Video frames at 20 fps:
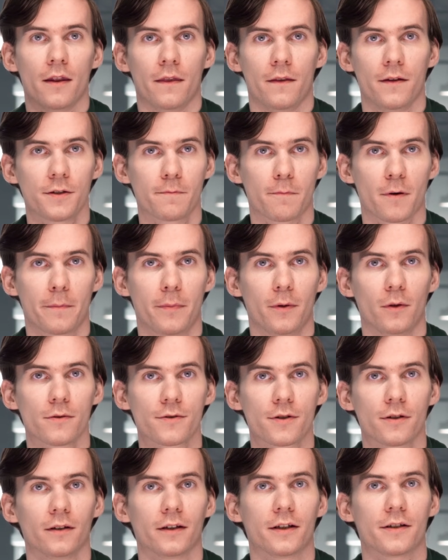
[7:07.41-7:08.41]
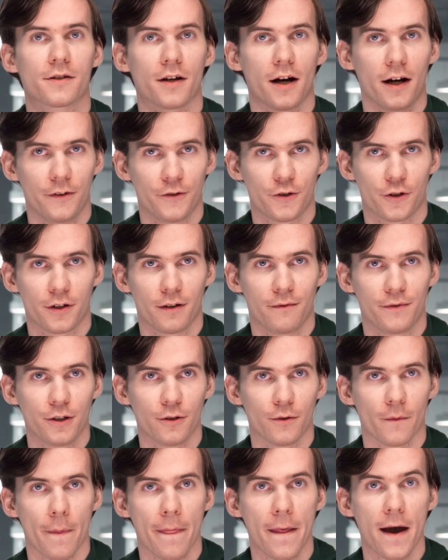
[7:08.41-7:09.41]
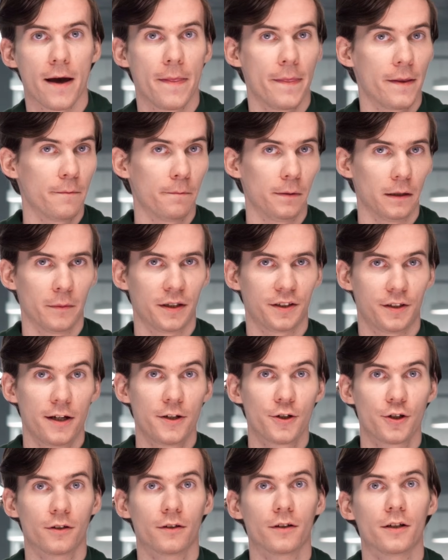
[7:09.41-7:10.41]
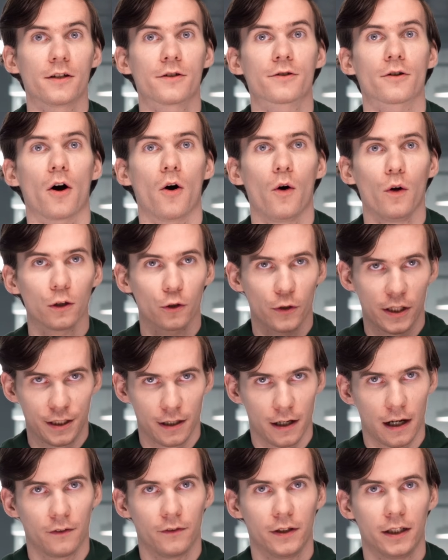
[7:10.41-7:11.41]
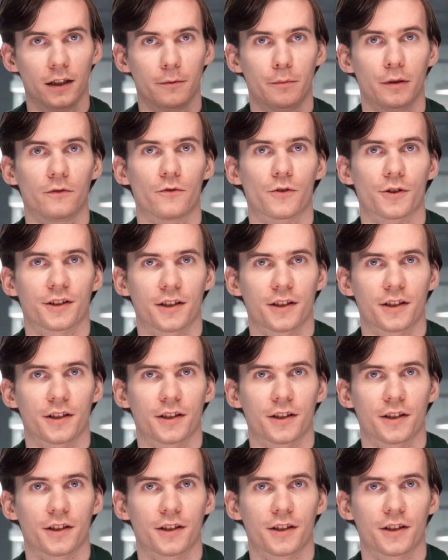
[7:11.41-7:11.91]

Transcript: This proposal is under review and implementation is already available for